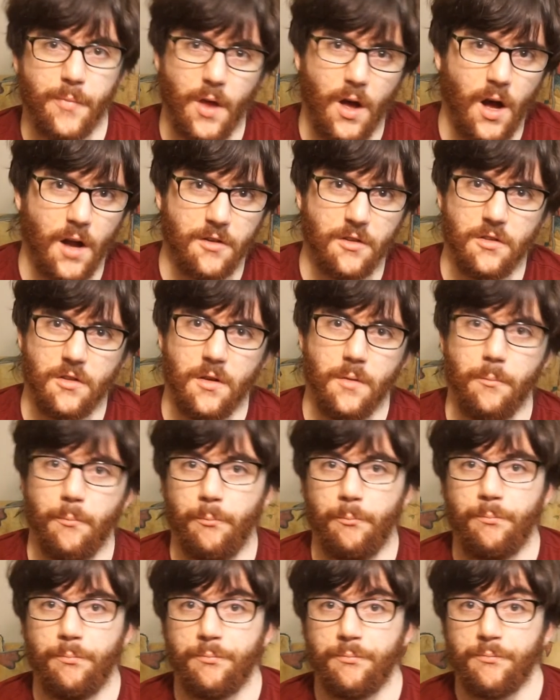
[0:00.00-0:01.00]

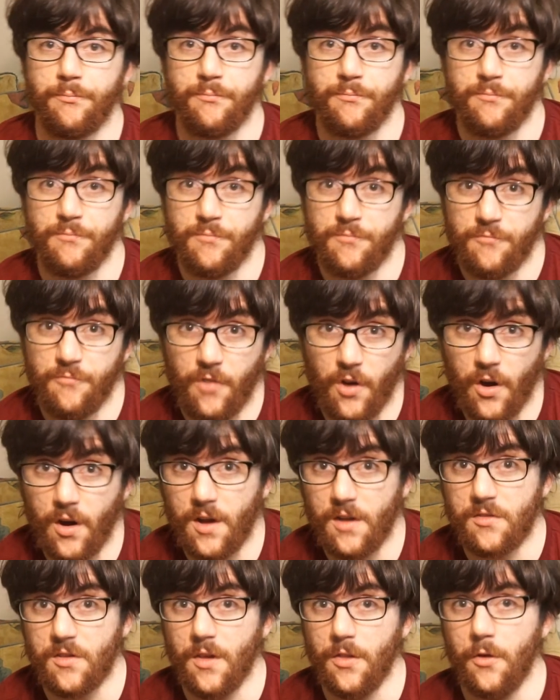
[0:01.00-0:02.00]
autism,
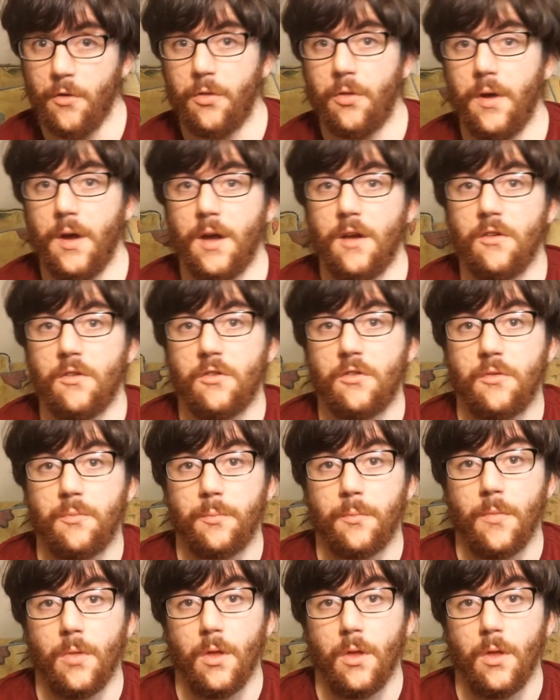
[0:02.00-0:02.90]
various other things.